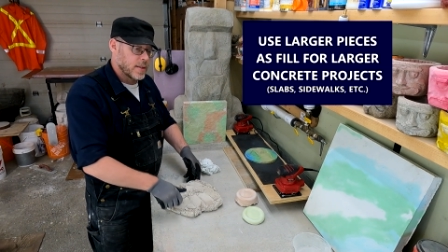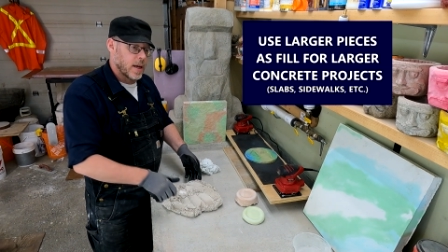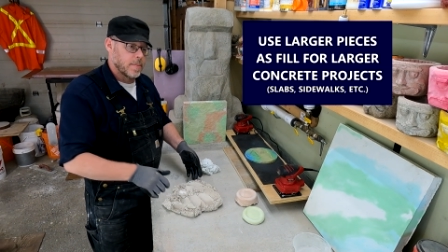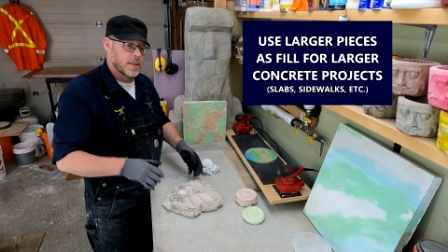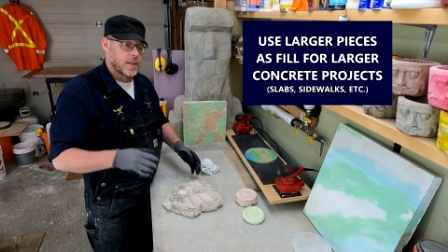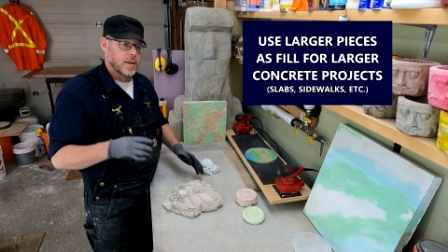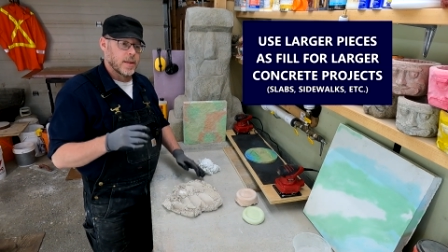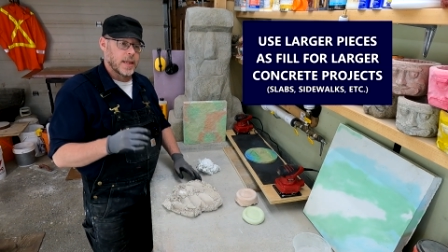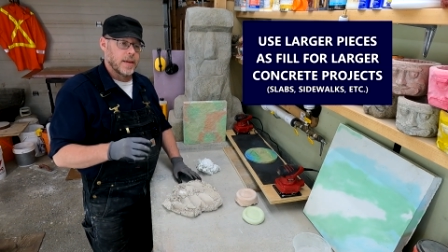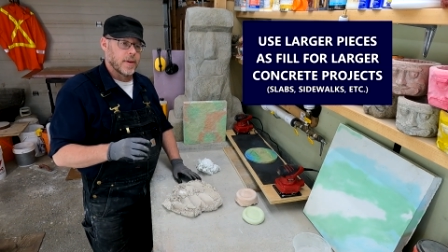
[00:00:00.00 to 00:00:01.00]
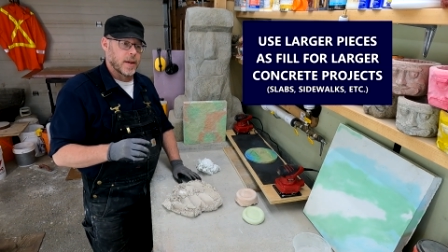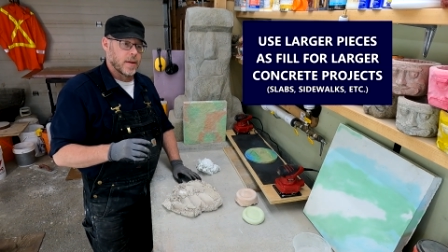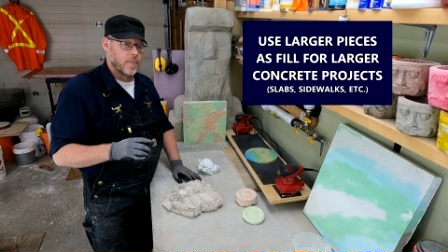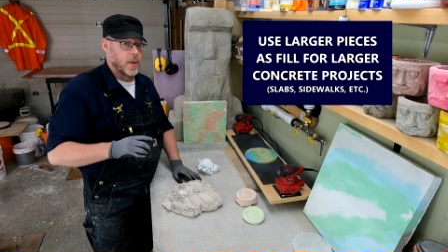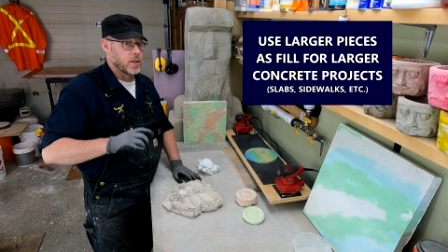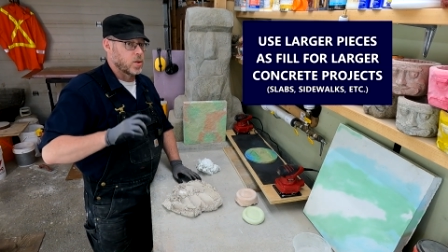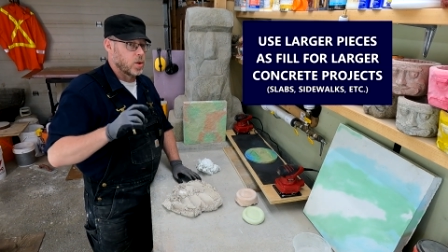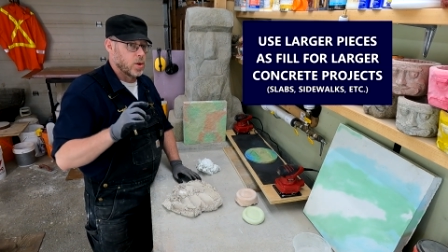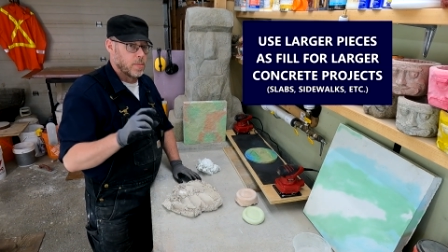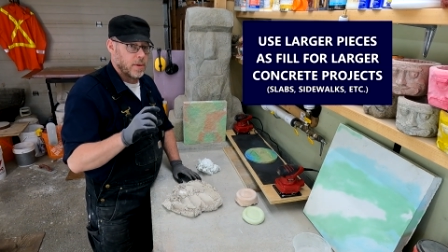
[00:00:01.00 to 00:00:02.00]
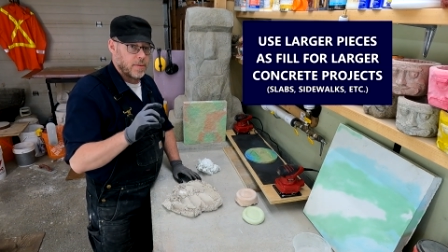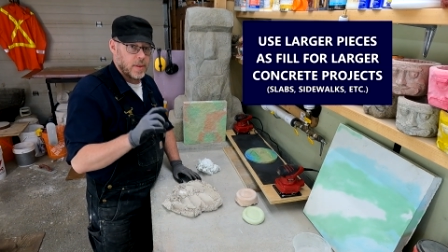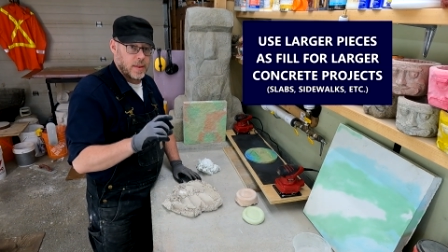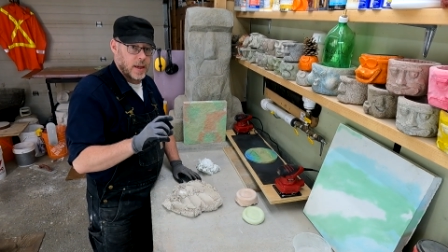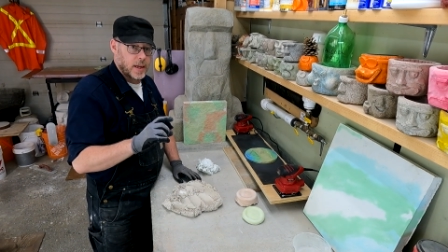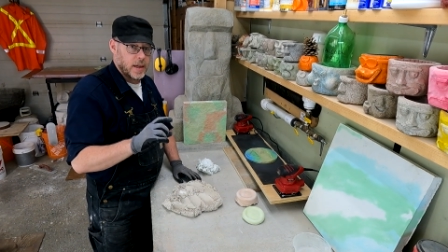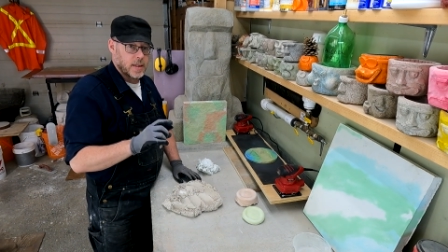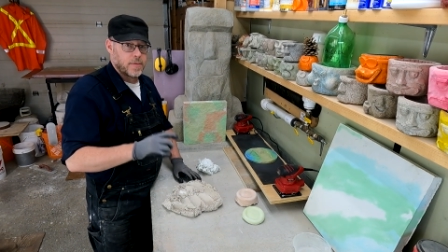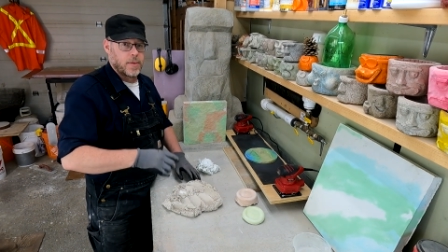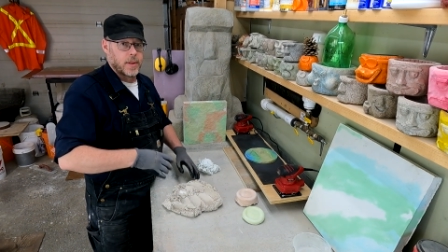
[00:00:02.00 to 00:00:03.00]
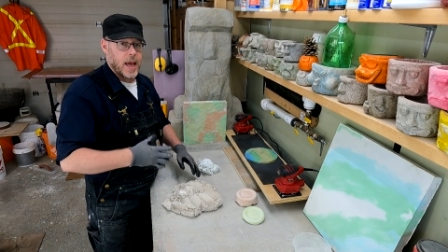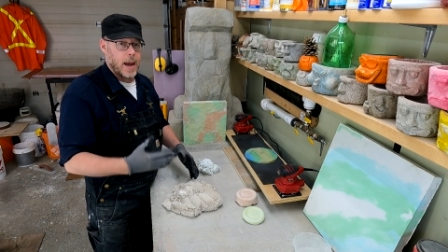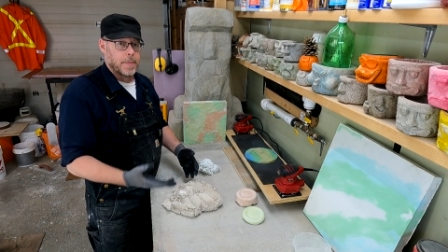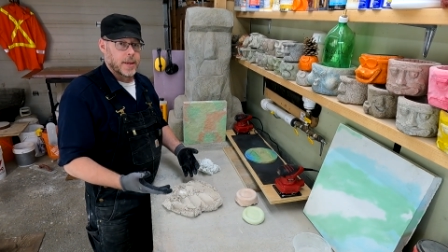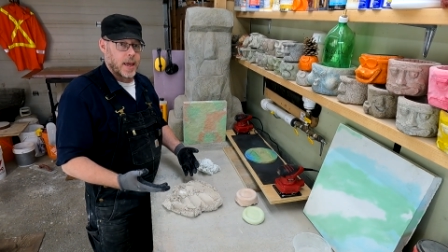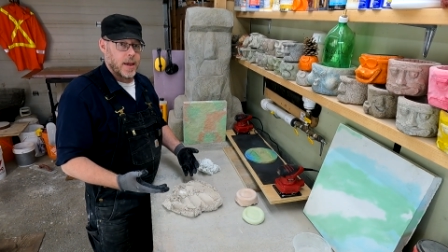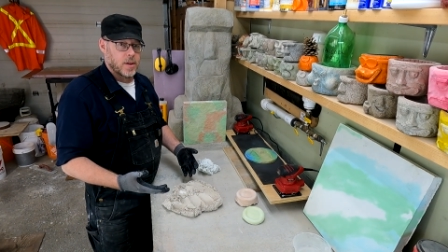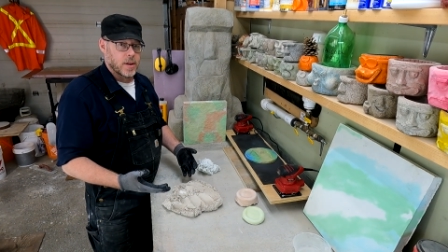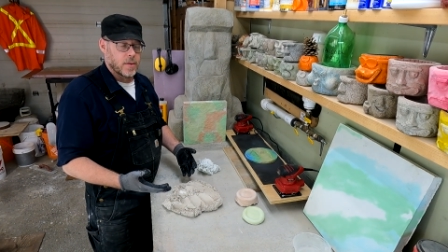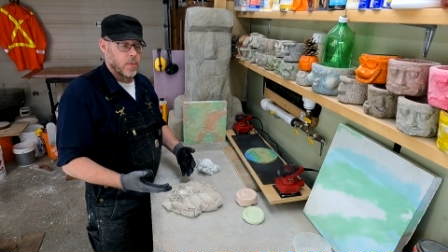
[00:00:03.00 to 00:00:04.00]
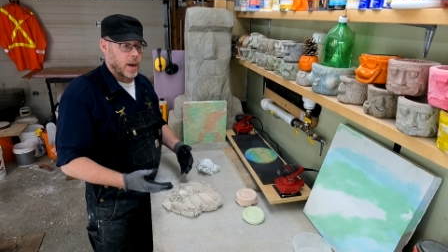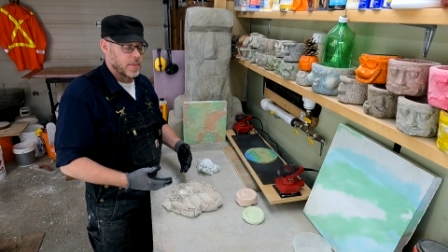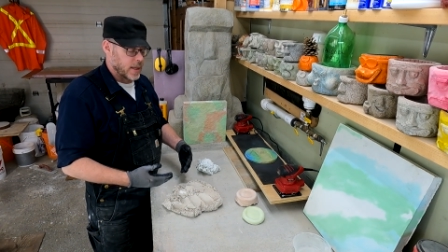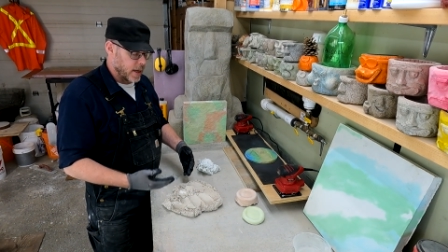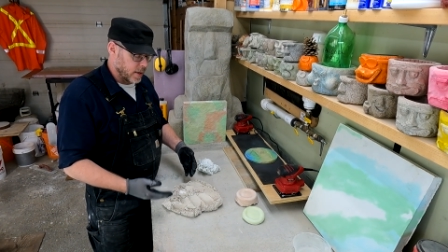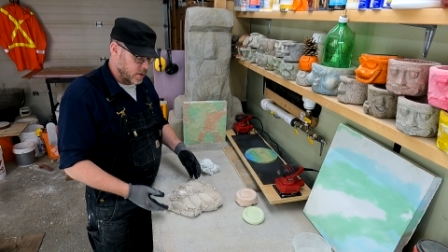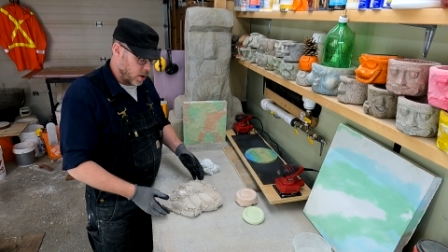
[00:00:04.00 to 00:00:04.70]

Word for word: as I'm still leaving a suitable thickness for the application. What I'm saying is